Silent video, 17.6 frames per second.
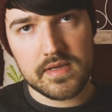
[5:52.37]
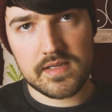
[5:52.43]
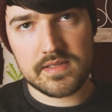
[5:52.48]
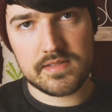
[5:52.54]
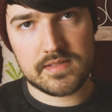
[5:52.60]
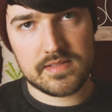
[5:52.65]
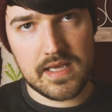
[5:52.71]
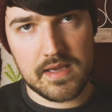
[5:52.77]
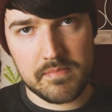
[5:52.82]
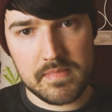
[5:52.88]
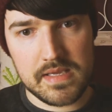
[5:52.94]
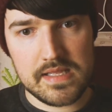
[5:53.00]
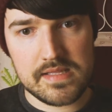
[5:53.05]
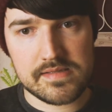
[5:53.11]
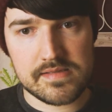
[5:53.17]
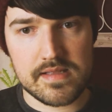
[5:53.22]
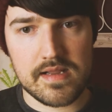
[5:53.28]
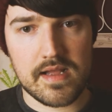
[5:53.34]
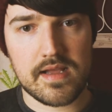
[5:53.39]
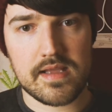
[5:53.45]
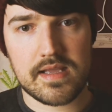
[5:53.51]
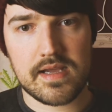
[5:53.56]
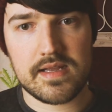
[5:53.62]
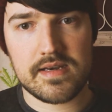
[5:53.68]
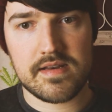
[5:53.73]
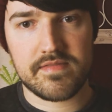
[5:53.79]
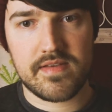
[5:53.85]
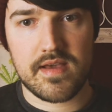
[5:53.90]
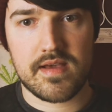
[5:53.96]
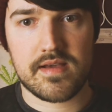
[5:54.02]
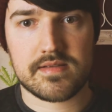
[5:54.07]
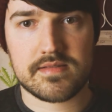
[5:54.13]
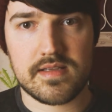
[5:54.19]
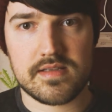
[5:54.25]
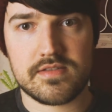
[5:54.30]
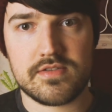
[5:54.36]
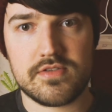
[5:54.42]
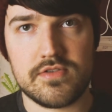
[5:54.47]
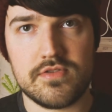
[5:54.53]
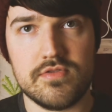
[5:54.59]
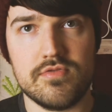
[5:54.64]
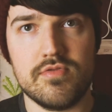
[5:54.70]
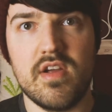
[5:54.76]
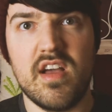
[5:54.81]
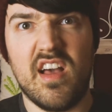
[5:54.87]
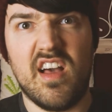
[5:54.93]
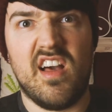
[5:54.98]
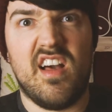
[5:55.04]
and that means that I kind of get access to